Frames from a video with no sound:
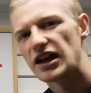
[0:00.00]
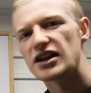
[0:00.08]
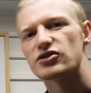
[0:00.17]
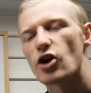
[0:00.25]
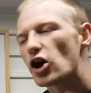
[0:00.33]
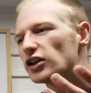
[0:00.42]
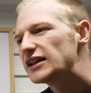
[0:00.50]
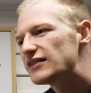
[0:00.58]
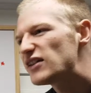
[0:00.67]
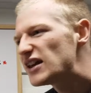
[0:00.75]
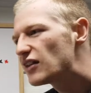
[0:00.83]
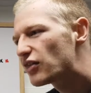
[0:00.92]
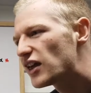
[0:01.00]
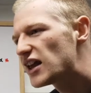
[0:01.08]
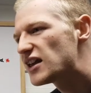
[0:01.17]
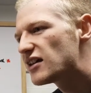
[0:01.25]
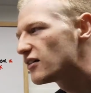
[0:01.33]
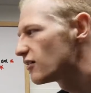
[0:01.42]
It's not a living
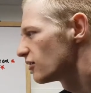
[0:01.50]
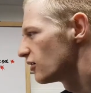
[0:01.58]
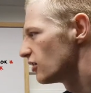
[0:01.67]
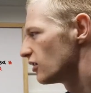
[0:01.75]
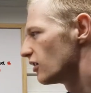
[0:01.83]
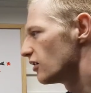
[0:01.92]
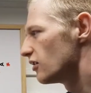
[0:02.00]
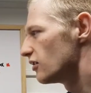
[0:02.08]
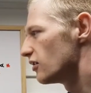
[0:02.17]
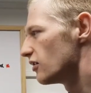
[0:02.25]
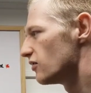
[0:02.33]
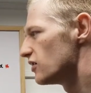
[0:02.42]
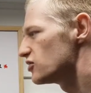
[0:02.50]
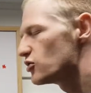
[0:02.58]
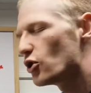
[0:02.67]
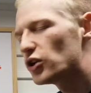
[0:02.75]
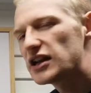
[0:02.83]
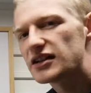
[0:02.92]
thing. There's
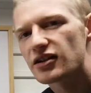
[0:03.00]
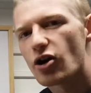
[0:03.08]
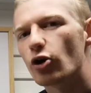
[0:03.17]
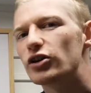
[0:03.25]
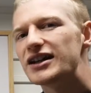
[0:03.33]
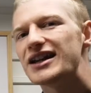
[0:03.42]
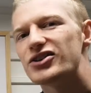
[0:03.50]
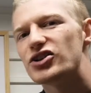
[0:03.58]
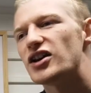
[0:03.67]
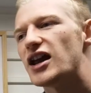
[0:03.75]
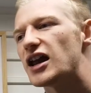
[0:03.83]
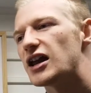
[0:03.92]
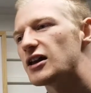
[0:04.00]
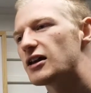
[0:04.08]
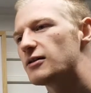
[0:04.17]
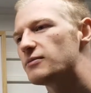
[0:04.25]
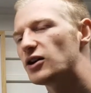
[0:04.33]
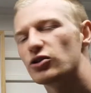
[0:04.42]
no need to condition it
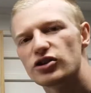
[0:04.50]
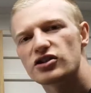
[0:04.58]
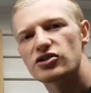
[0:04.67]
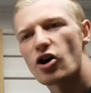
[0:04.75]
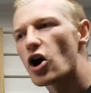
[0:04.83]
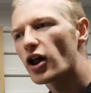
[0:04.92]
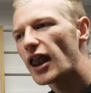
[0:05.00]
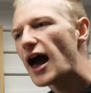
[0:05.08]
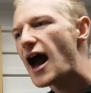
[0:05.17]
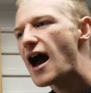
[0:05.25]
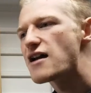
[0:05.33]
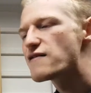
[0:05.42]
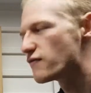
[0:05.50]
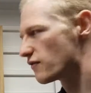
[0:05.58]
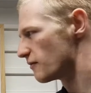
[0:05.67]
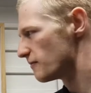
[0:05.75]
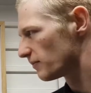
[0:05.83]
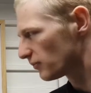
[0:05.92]
because it's not alive.
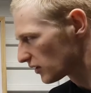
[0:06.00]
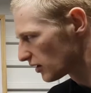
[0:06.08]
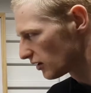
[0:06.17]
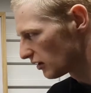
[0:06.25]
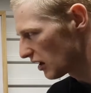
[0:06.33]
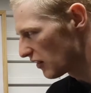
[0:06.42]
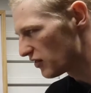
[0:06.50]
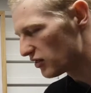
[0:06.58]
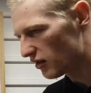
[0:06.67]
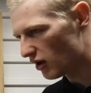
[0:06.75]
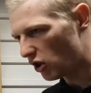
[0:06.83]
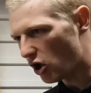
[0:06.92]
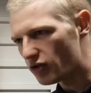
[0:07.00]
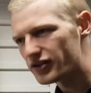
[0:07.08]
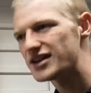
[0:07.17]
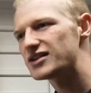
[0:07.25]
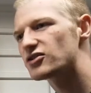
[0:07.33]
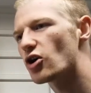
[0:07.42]
And a lot of
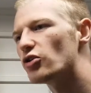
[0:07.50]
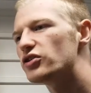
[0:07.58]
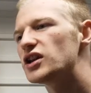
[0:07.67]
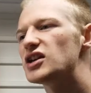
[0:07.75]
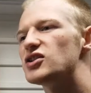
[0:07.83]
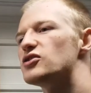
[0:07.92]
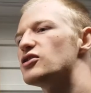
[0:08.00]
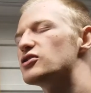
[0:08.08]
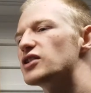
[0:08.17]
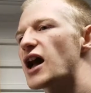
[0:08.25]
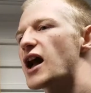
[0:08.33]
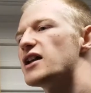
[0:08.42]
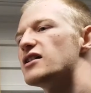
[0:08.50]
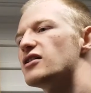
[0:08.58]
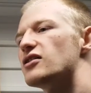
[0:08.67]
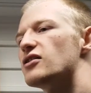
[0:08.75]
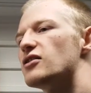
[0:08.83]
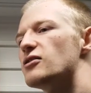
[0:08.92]
these conditioners kind
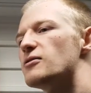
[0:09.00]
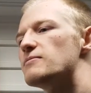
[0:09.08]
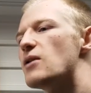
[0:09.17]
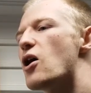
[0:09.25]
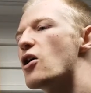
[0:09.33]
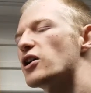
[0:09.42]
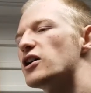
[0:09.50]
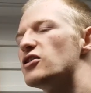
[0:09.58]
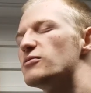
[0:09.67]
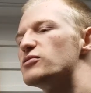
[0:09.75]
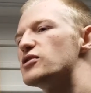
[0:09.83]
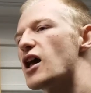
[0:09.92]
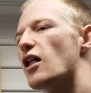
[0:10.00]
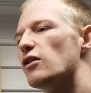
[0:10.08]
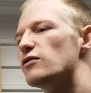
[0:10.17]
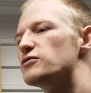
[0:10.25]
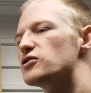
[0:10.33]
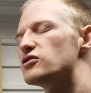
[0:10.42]
of market
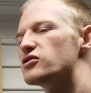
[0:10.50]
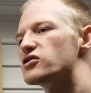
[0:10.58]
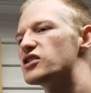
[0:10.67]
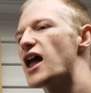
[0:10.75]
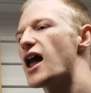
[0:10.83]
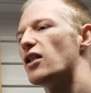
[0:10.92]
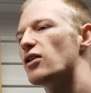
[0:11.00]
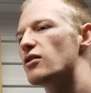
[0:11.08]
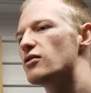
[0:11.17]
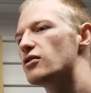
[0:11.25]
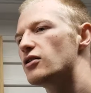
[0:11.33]
themselves and sell